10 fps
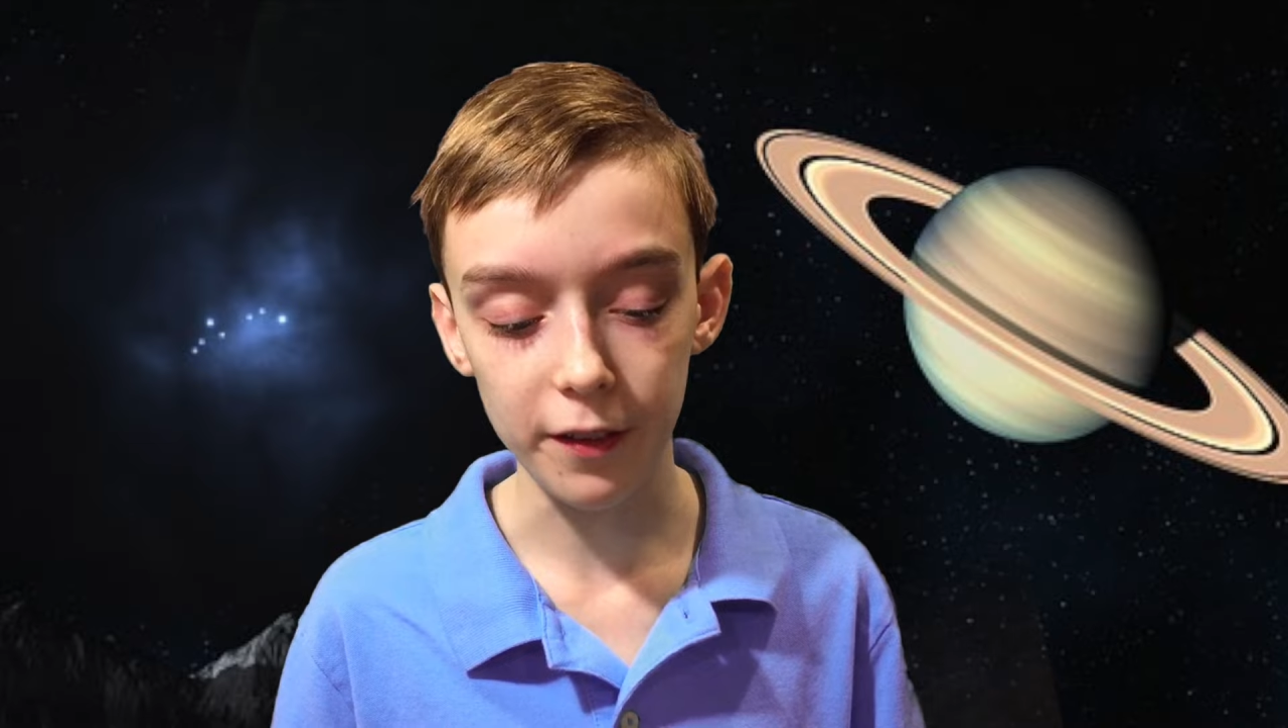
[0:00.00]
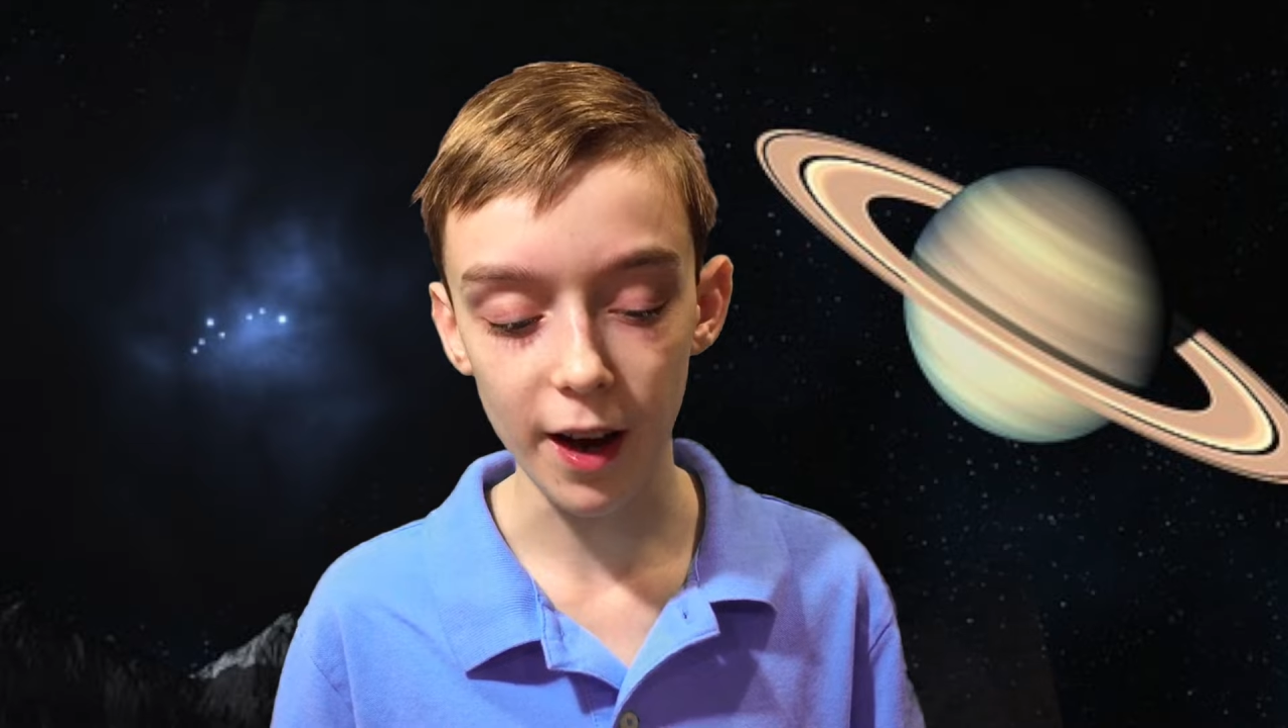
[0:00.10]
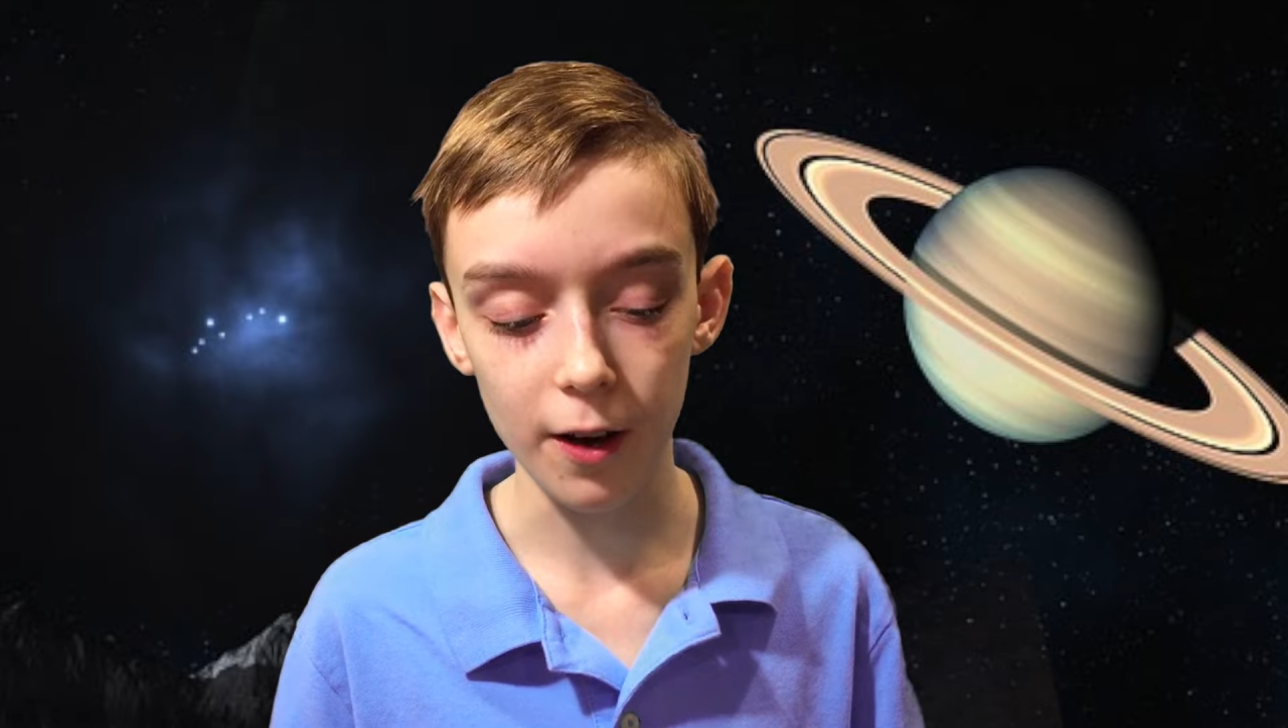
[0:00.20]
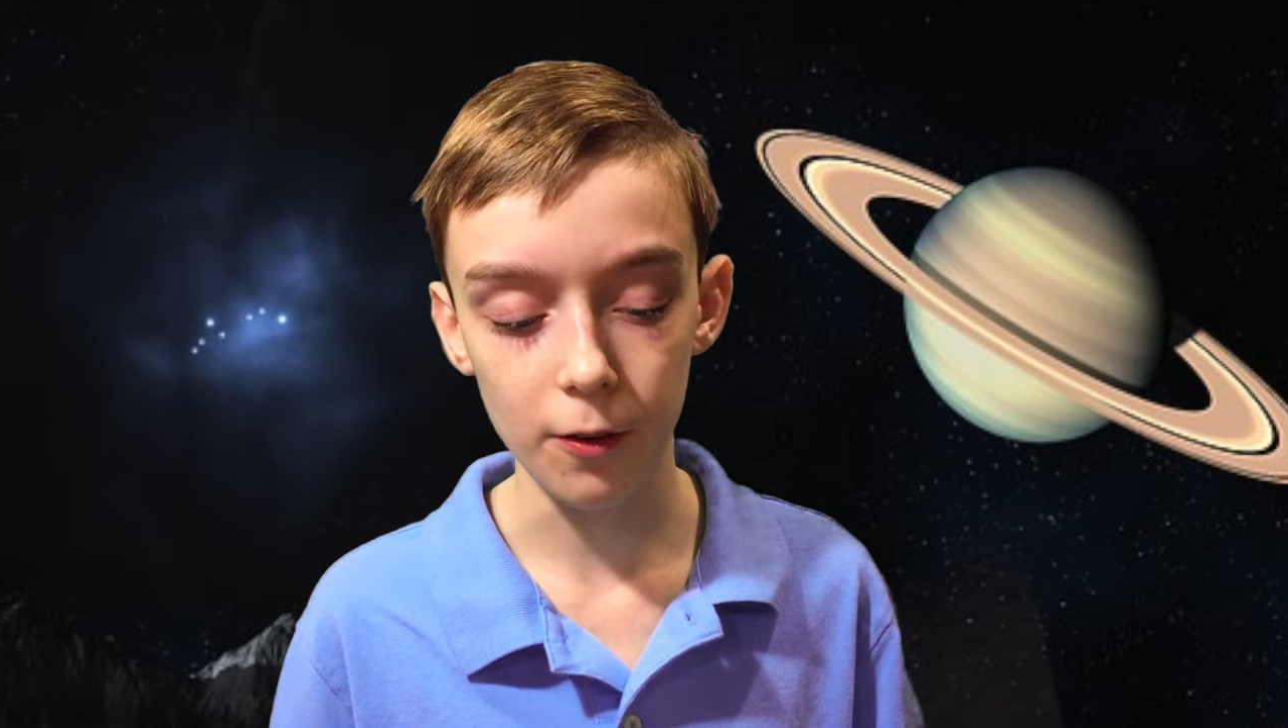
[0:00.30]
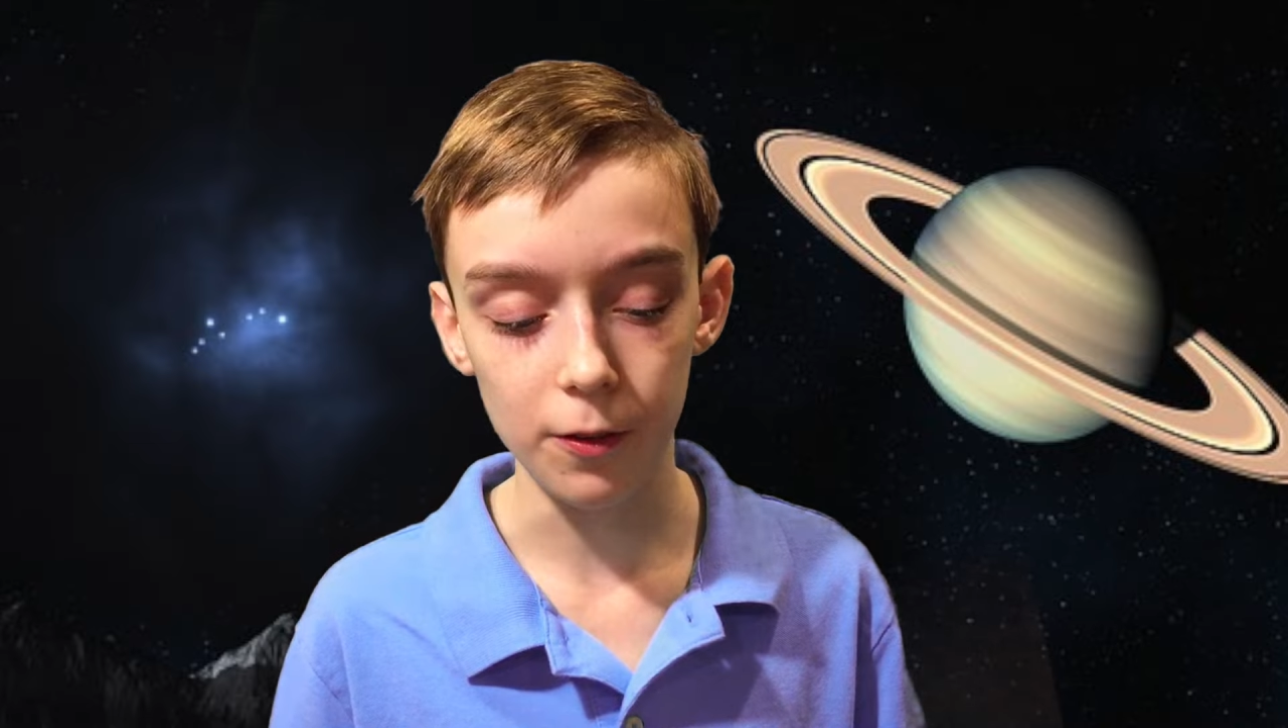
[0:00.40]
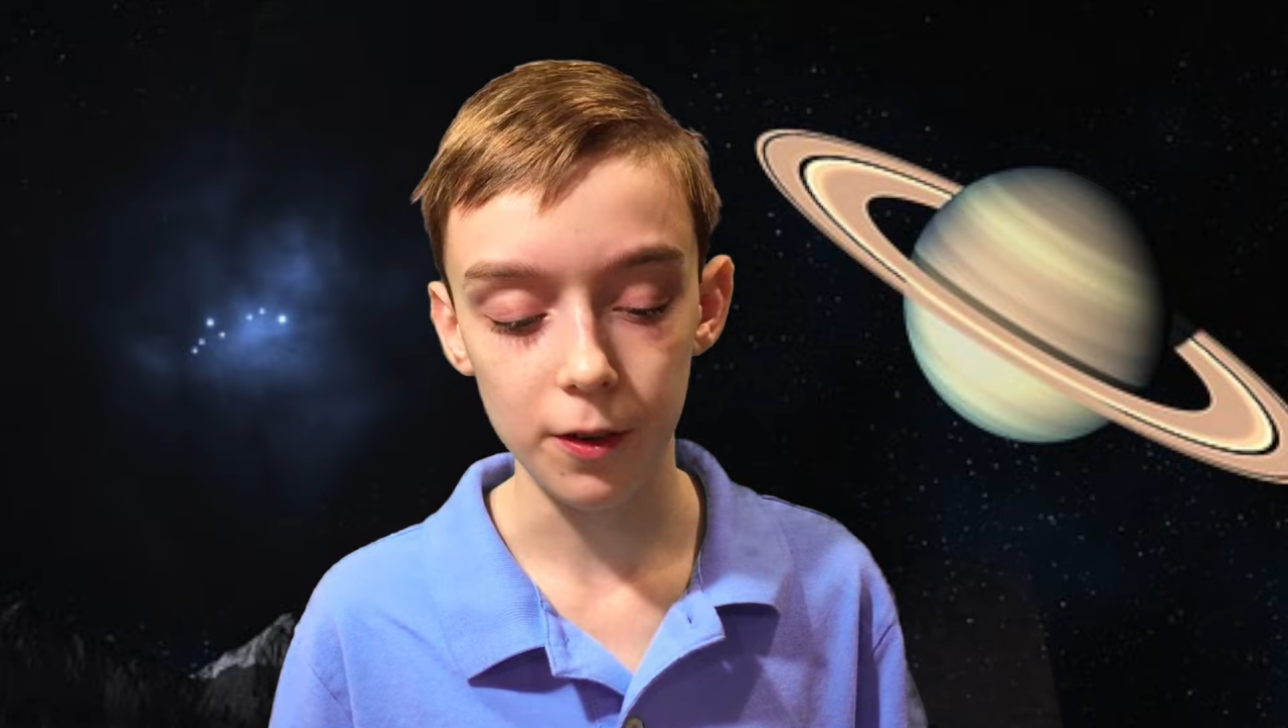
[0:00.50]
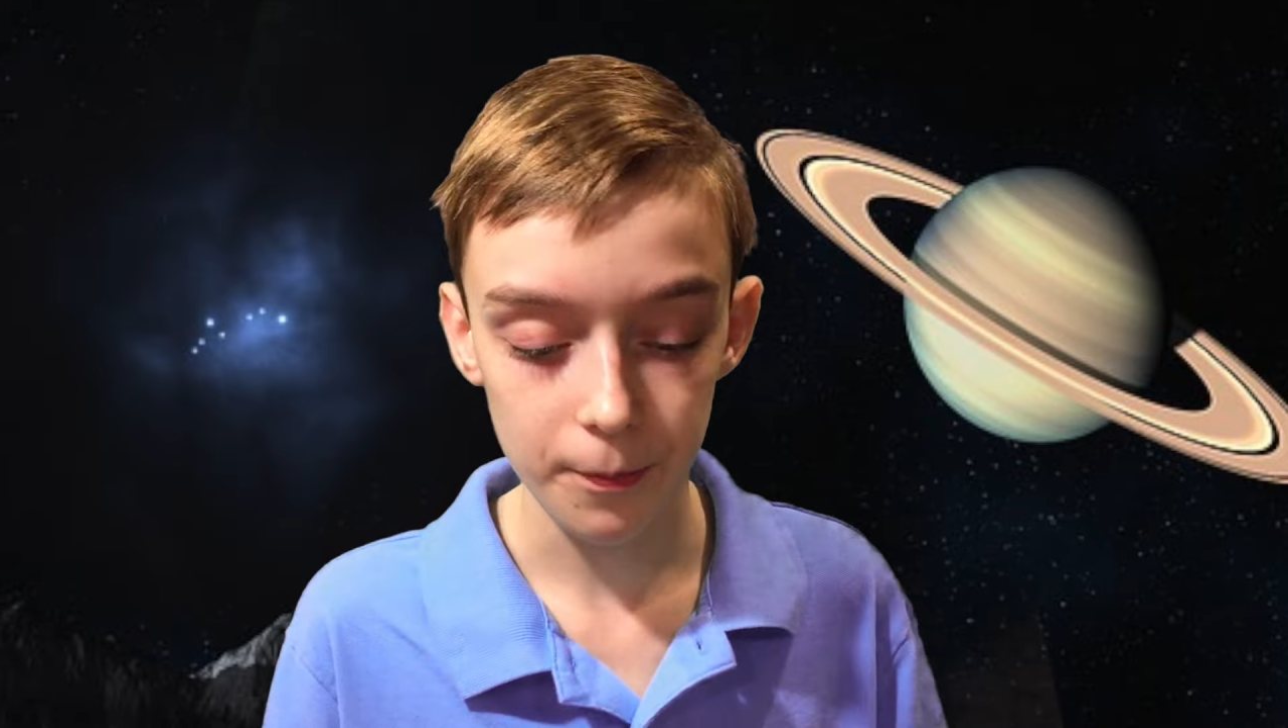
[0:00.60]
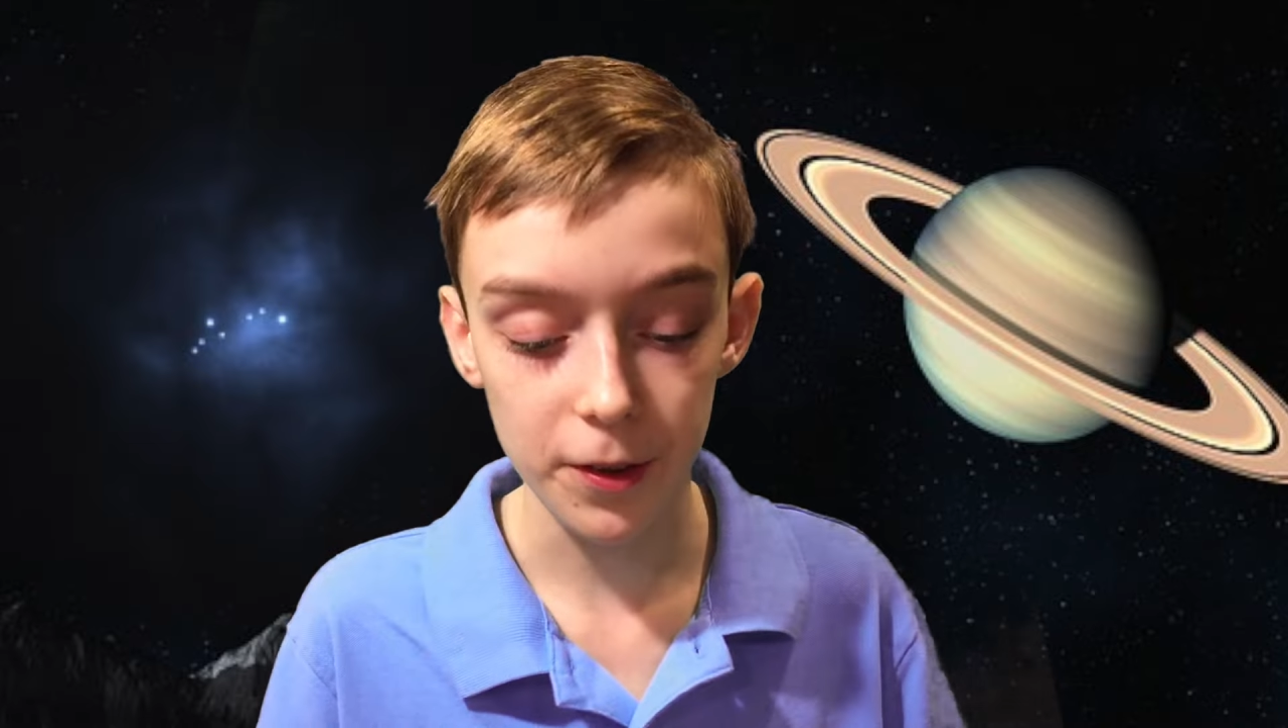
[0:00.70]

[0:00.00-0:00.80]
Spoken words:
down.